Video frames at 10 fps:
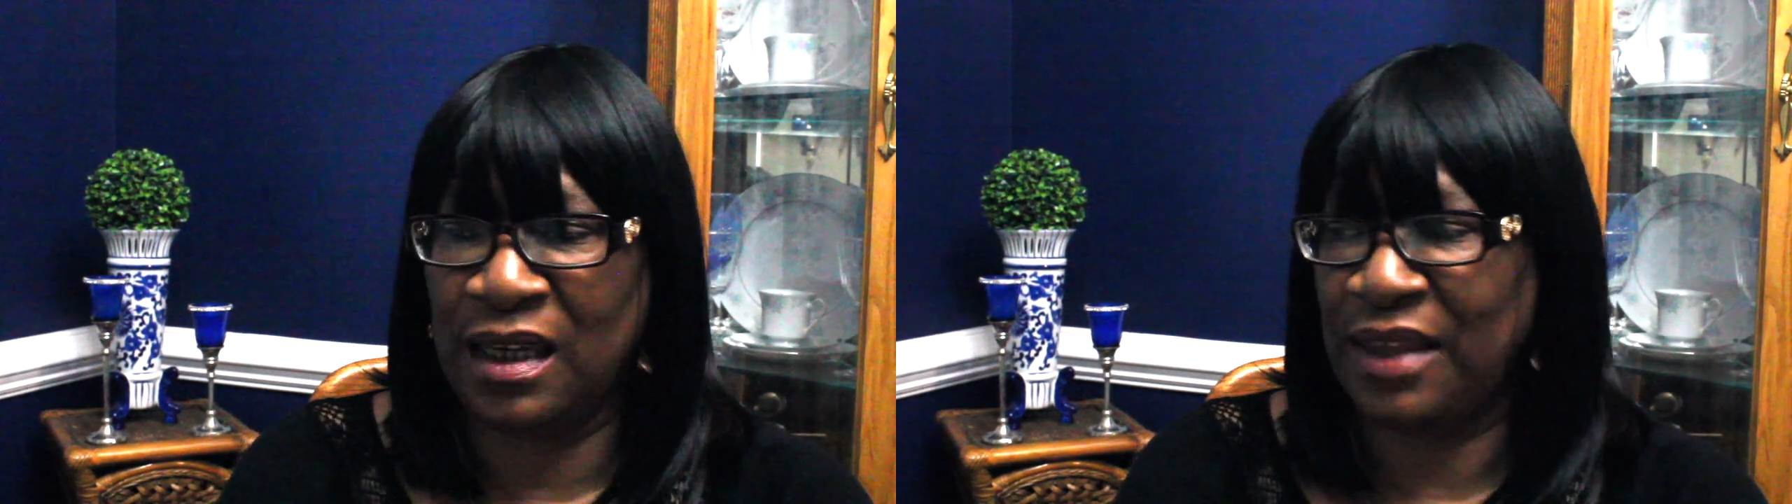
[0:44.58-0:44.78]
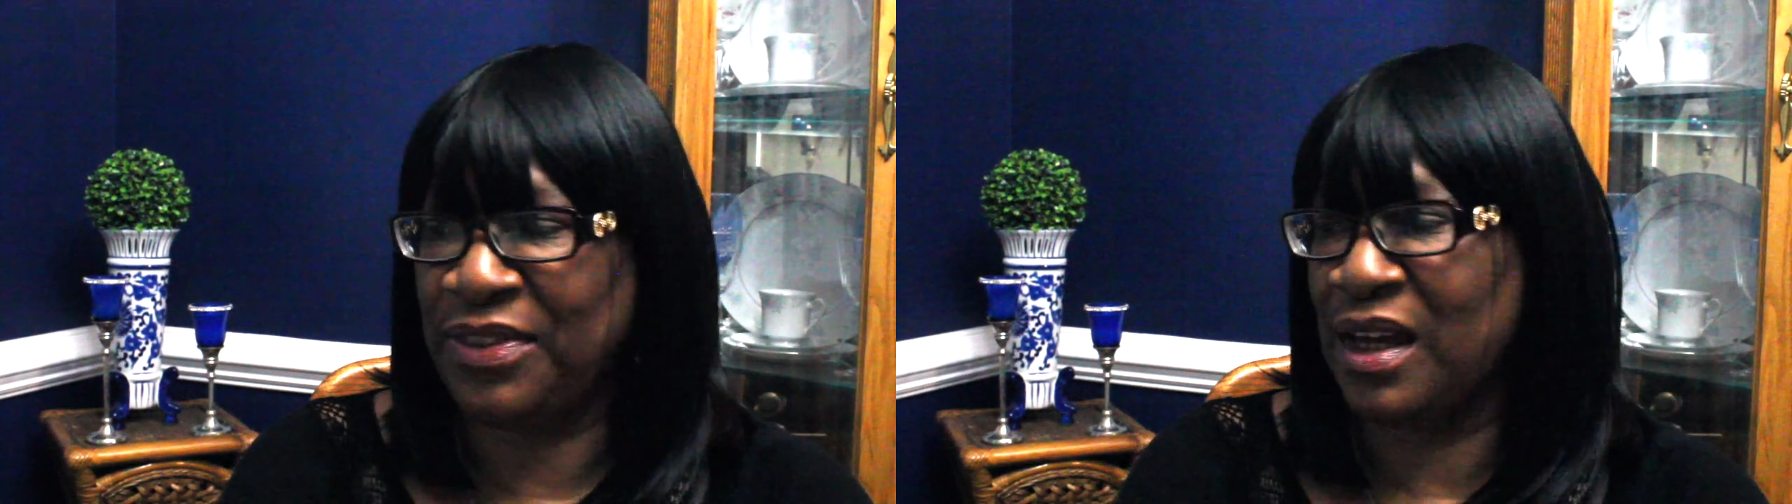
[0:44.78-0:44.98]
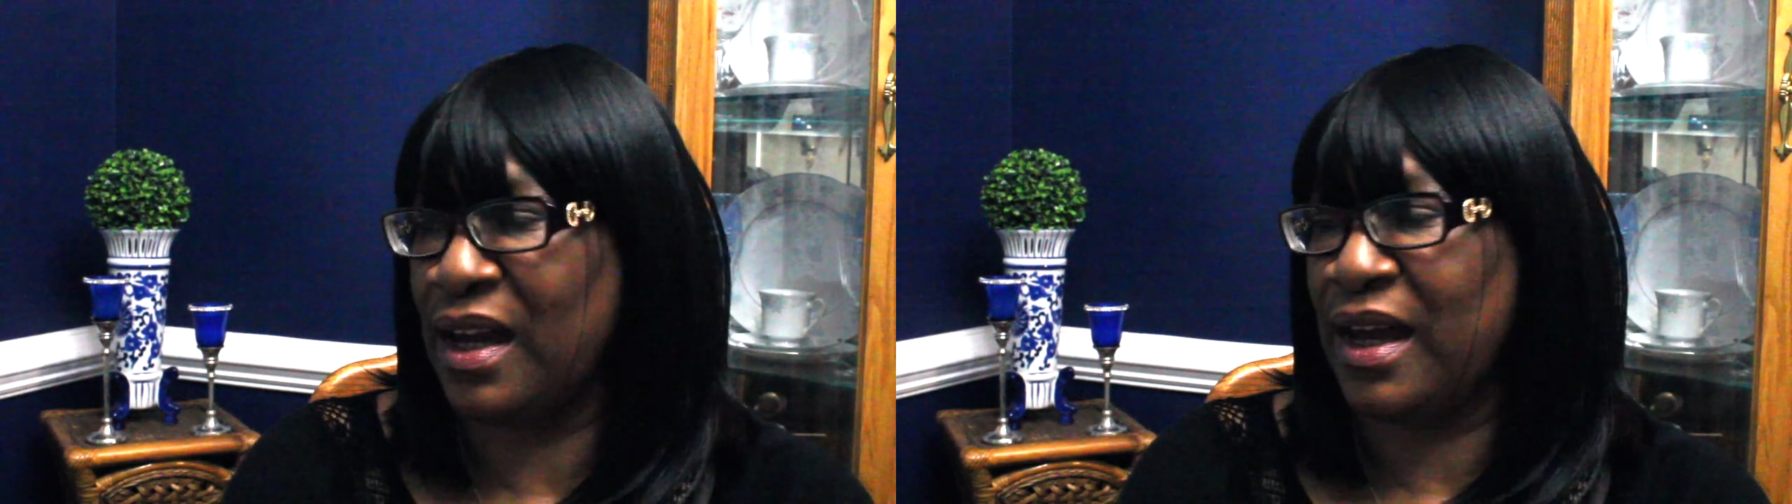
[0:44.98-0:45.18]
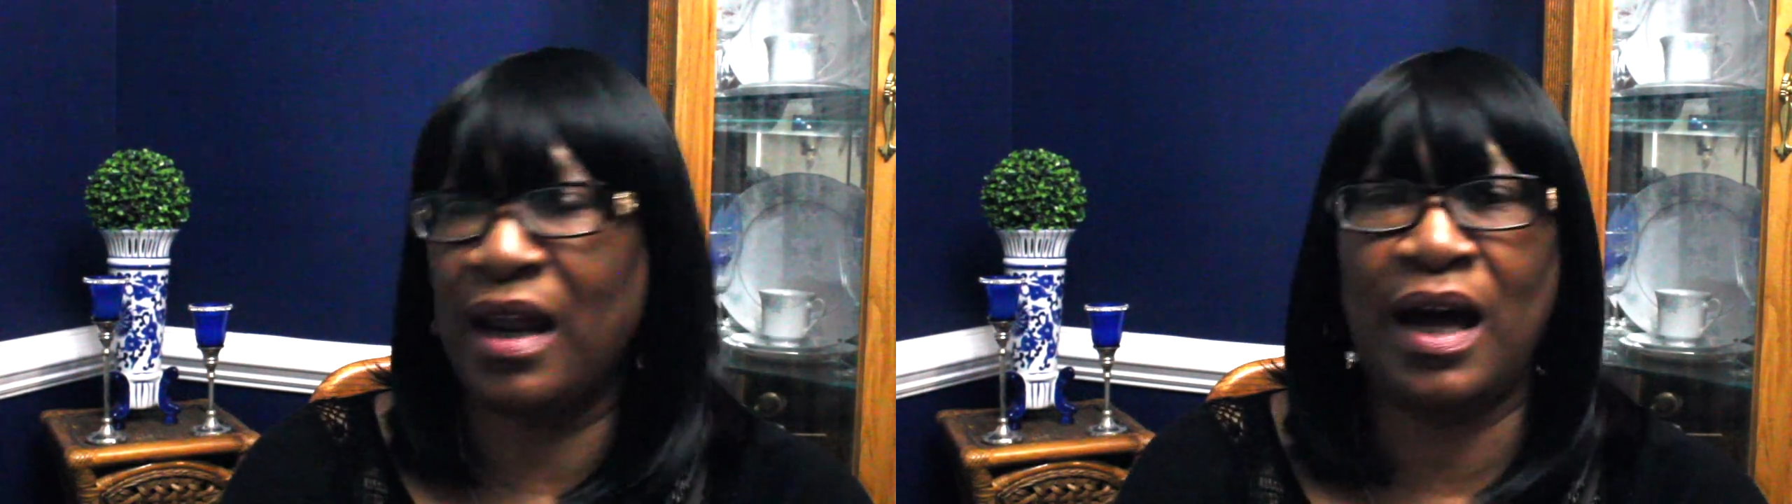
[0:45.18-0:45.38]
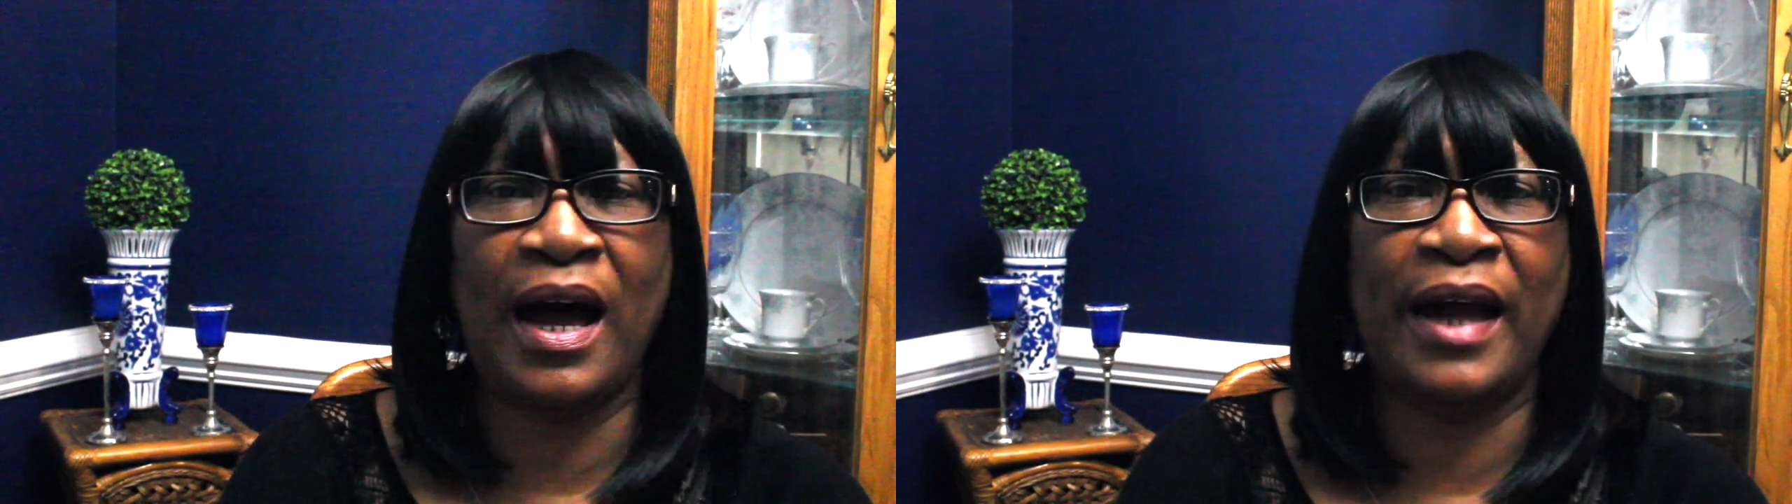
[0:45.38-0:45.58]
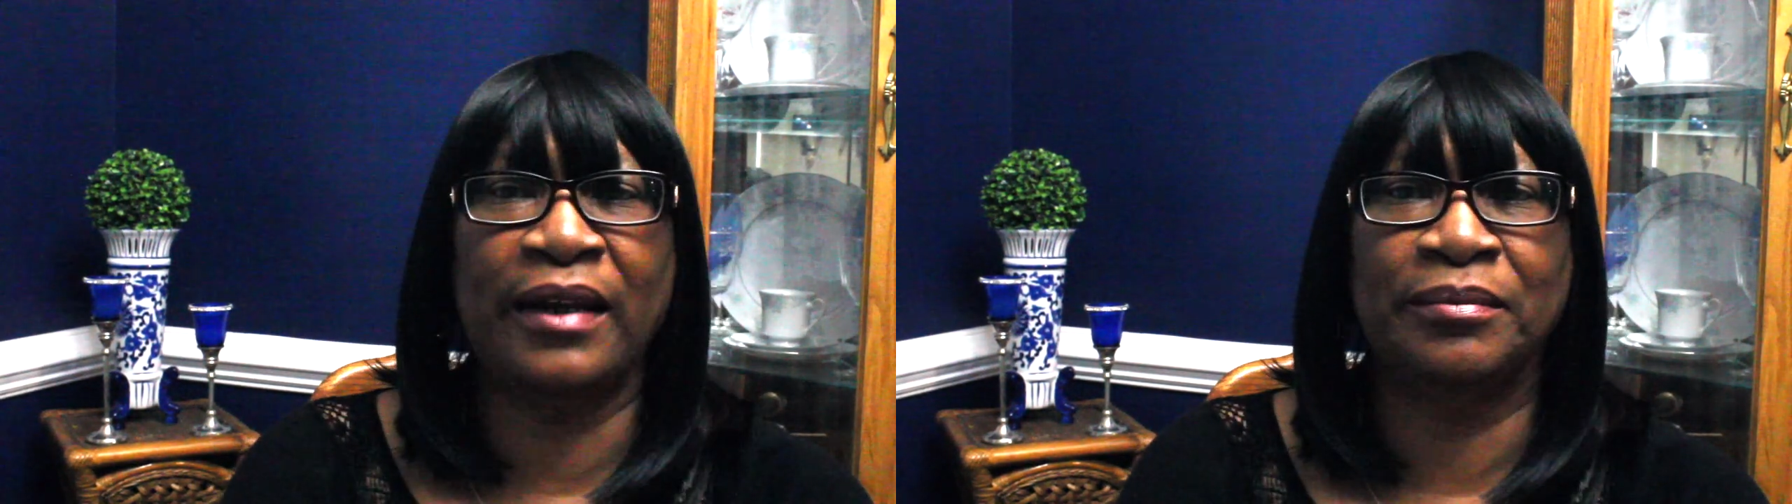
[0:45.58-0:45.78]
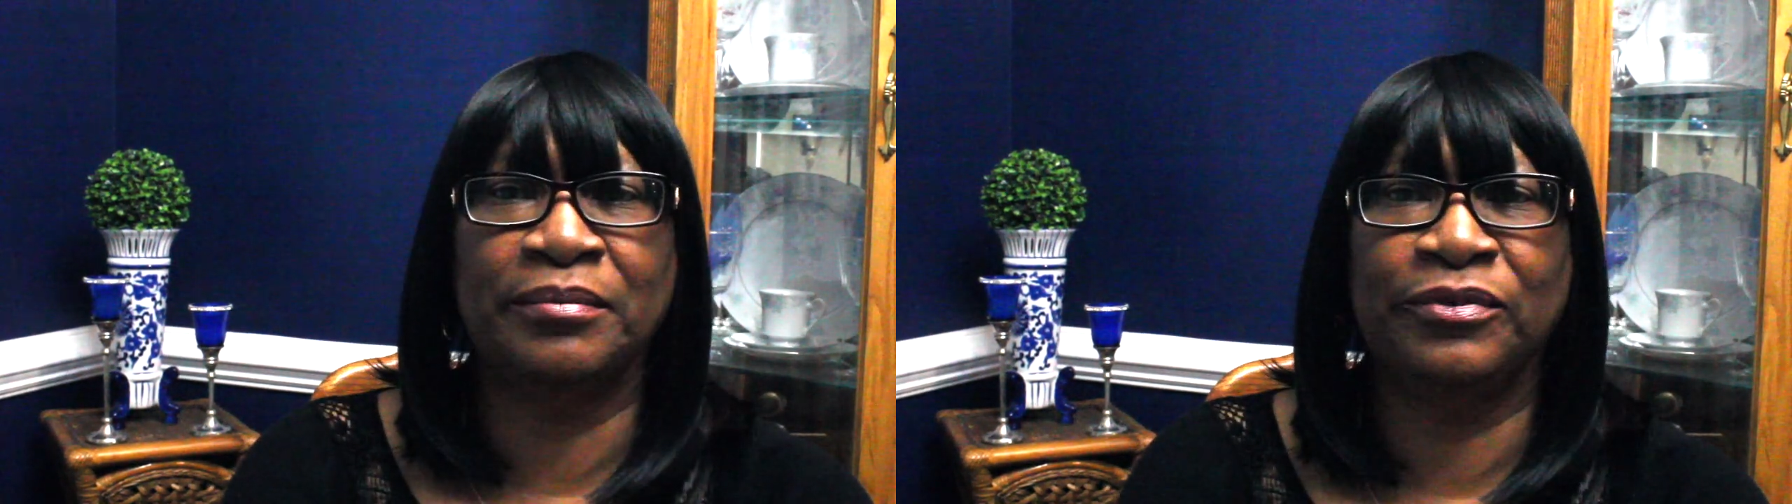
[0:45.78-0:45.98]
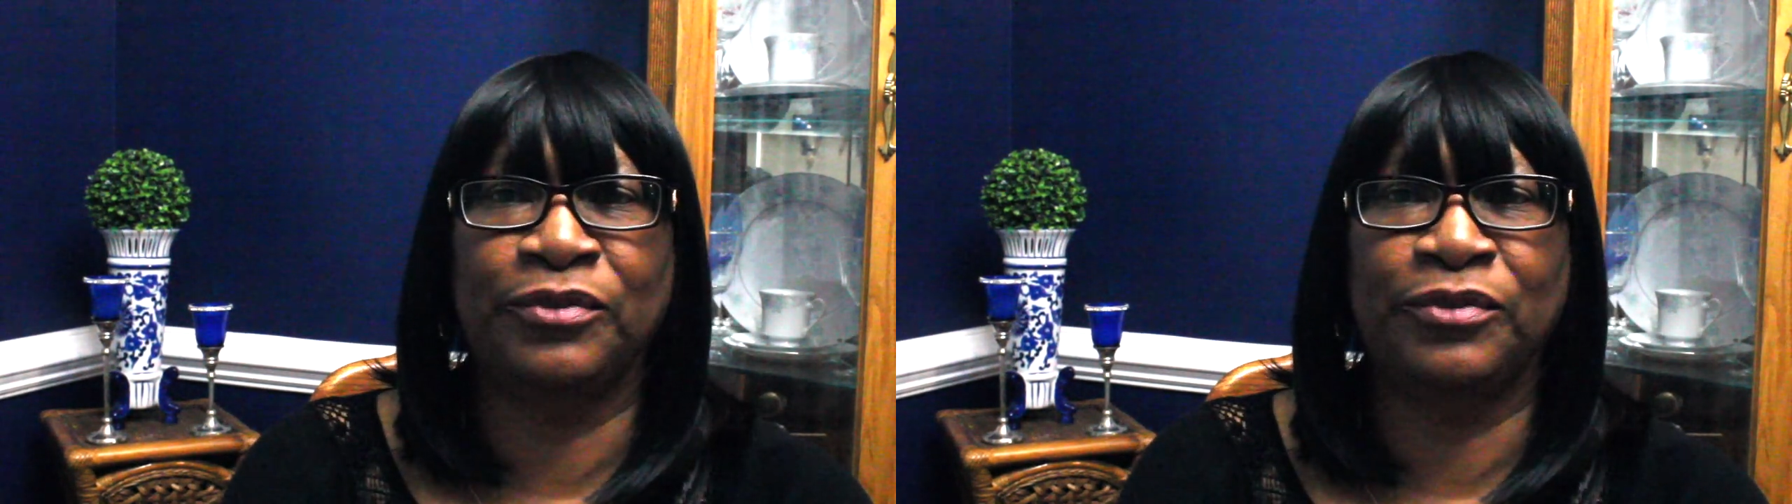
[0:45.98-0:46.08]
I think I got an item